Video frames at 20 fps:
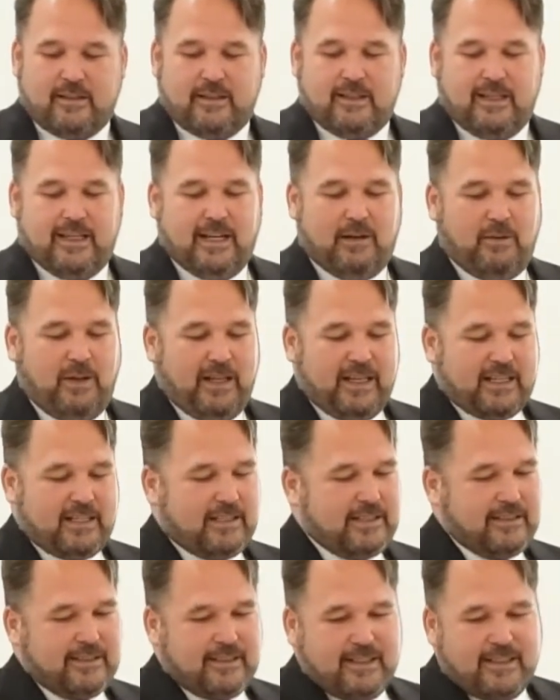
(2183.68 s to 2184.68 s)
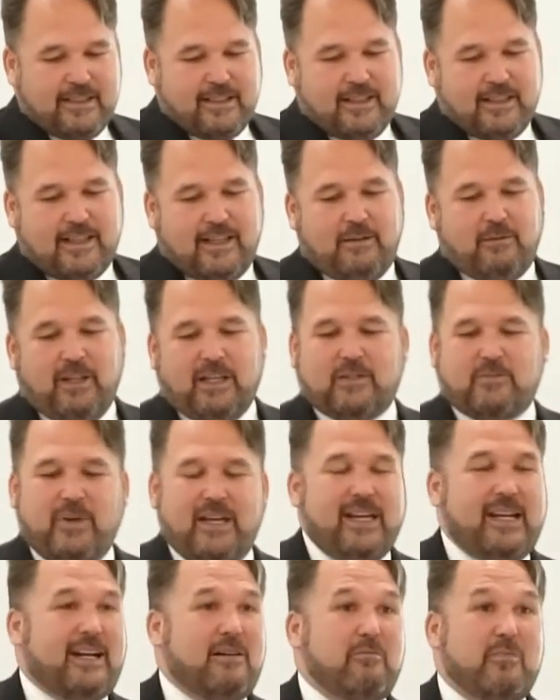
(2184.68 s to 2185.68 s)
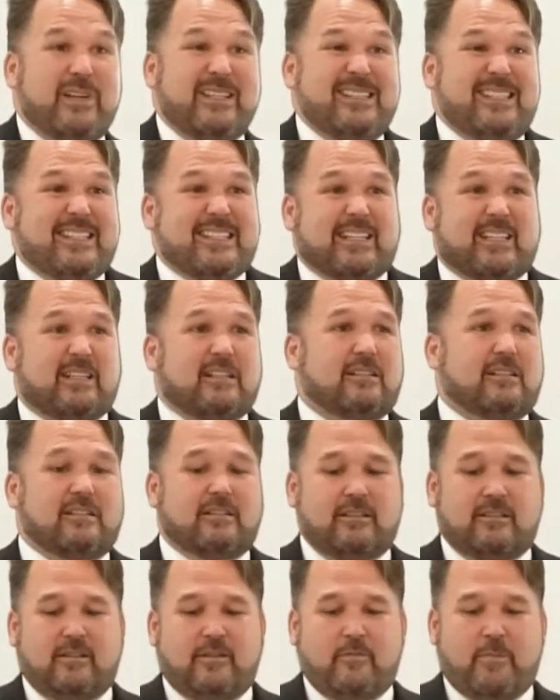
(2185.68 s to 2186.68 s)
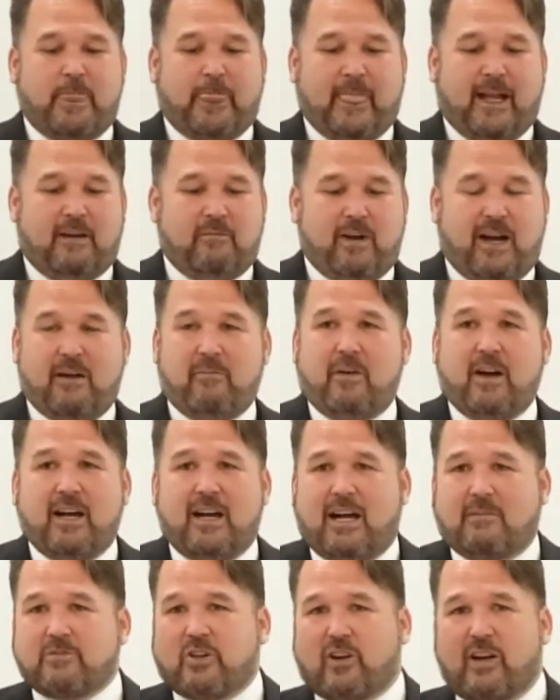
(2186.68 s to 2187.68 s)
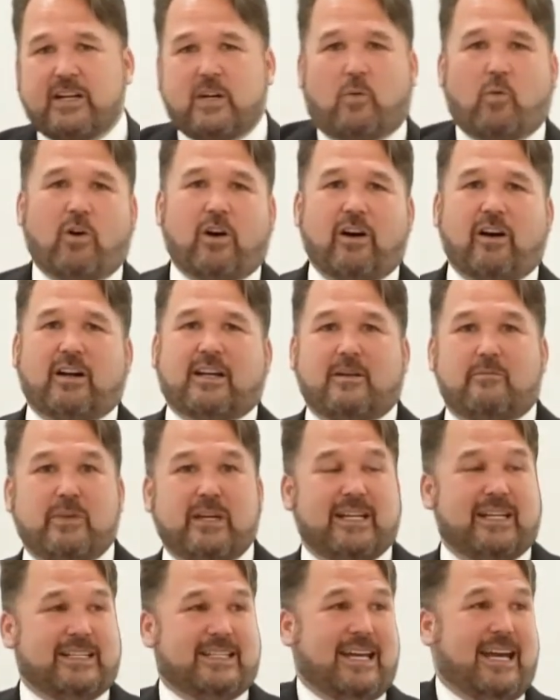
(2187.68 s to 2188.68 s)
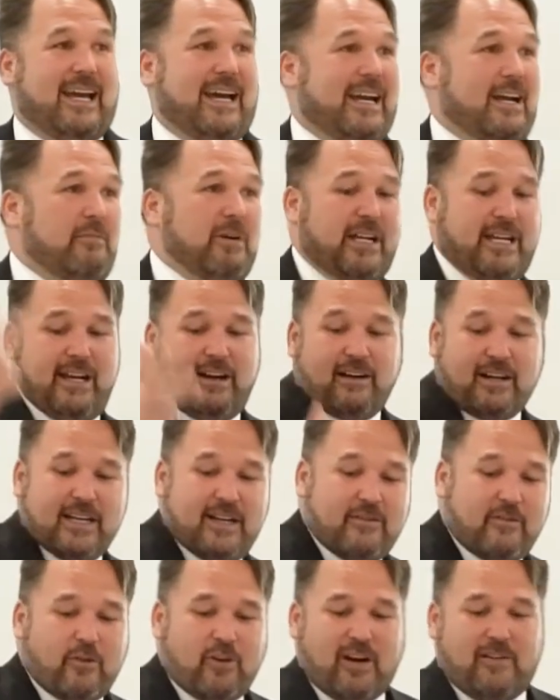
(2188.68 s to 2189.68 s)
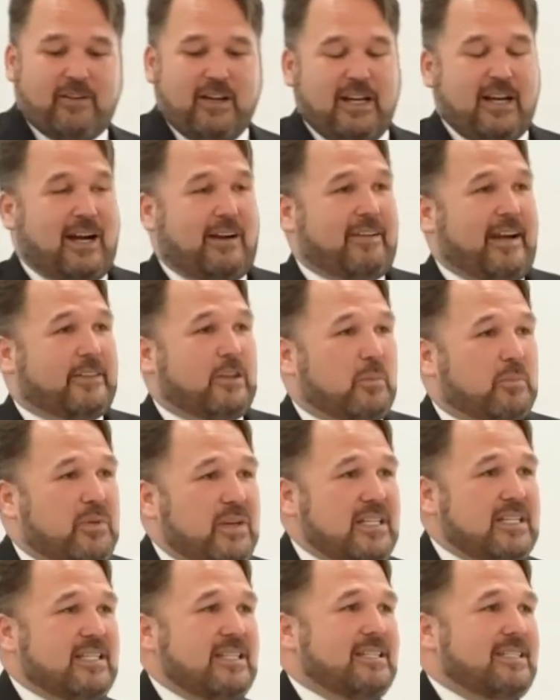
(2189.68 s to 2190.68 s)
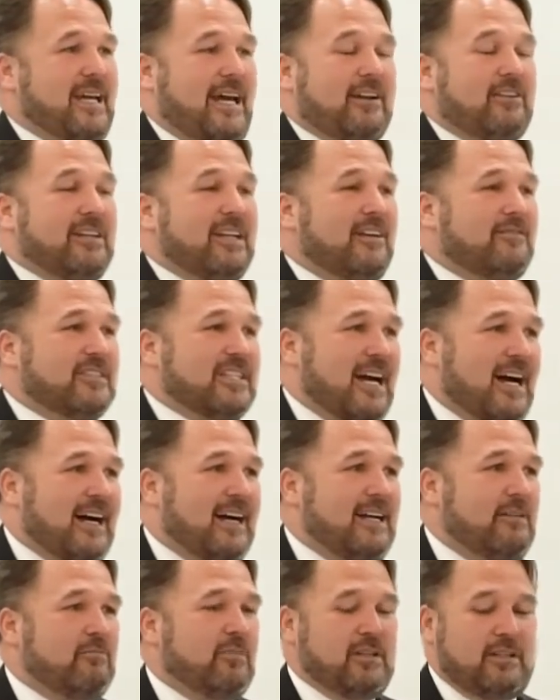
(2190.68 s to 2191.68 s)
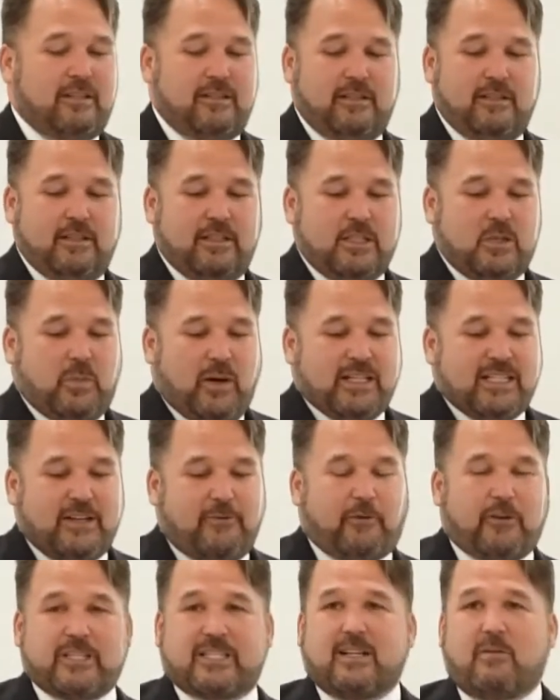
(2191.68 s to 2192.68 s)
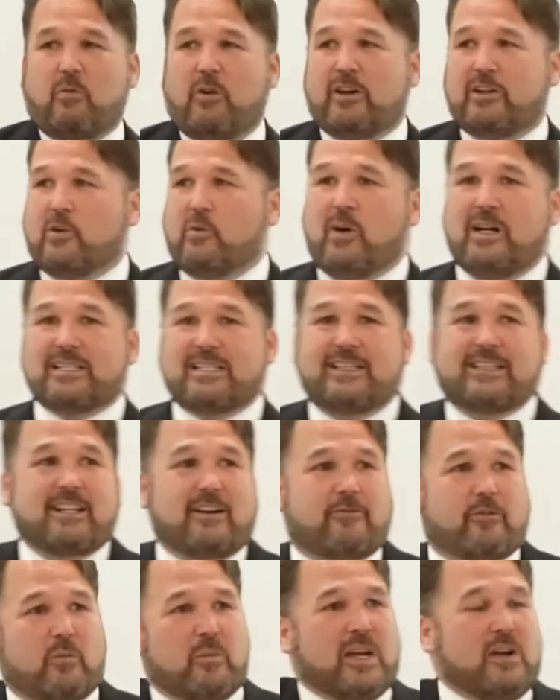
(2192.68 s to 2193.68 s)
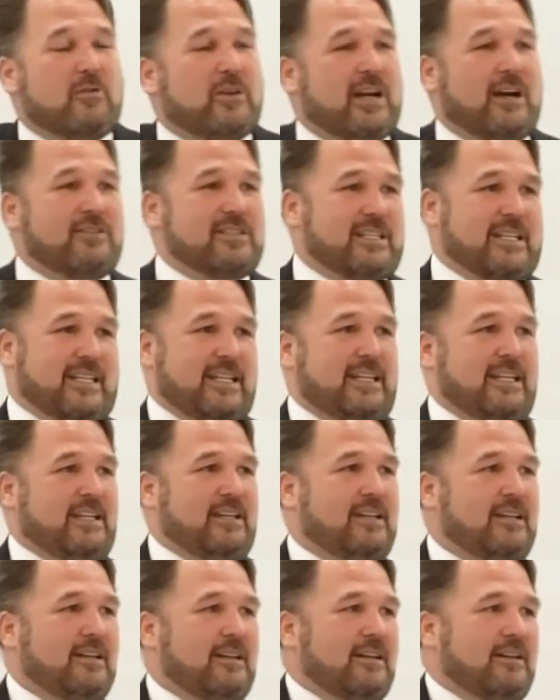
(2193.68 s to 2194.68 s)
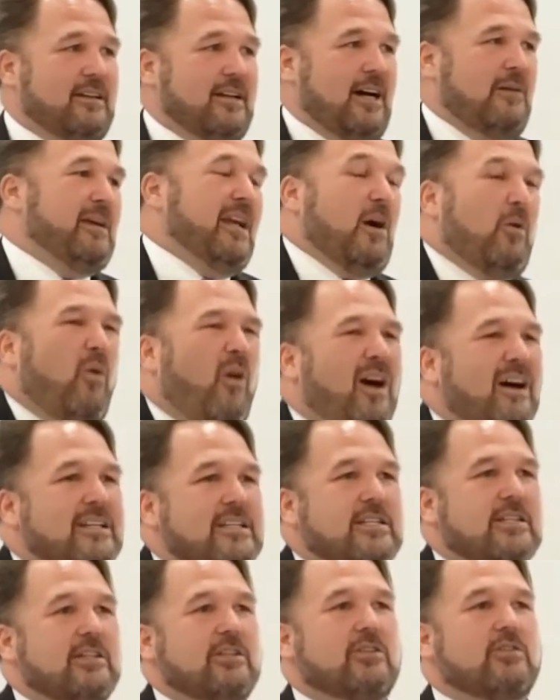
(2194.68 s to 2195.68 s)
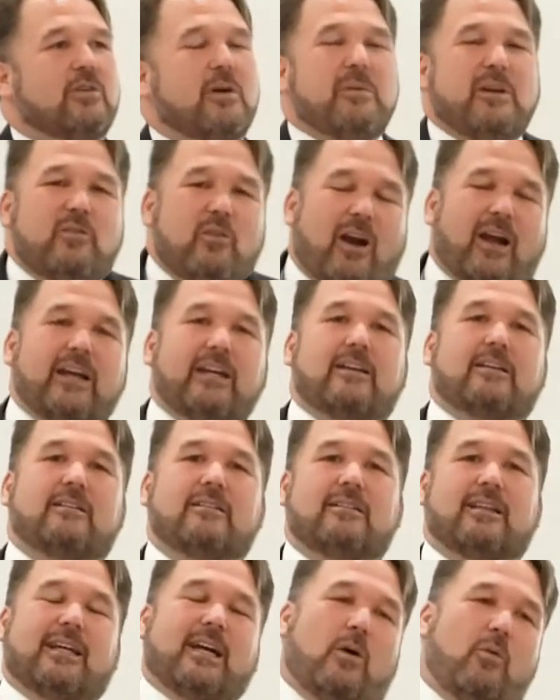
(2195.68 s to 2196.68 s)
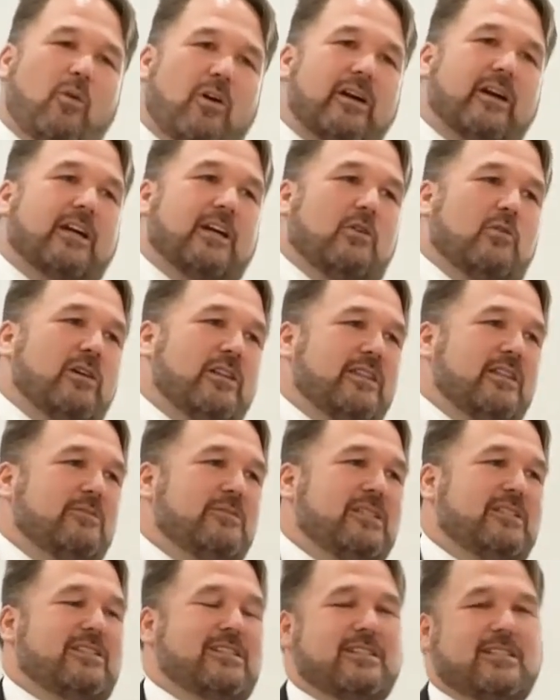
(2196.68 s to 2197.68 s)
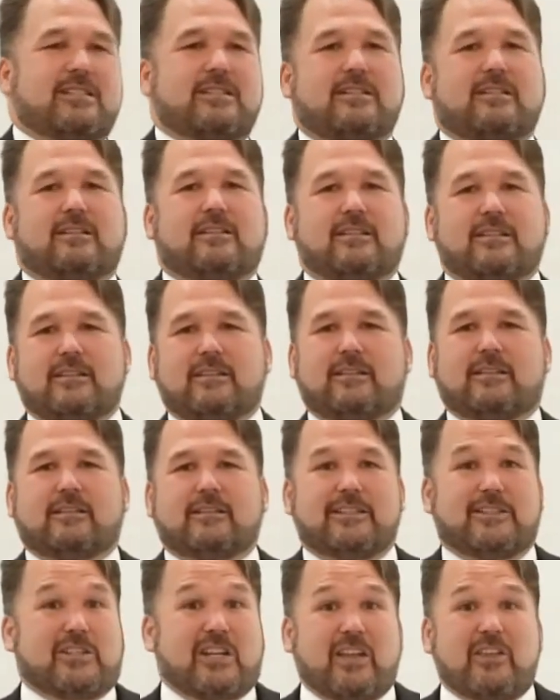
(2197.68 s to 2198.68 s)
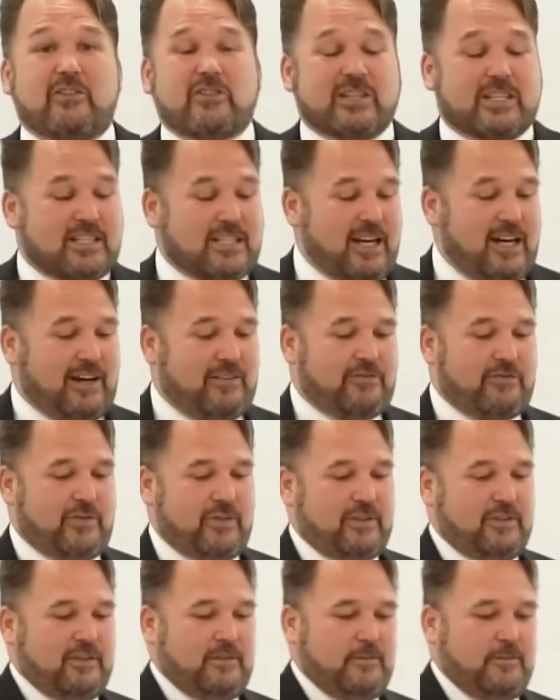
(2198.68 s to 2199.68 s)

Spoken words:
And I'm like, man, I'm busy. I'm trying to work. I'm being a dad. I'm a caregiver. I've got the business. I don't have time, especially for someone who wasn't there for me when I was a kid. I mean, I want to. I mean, right? Like, I want to go with it. And it's just, there's other stuff.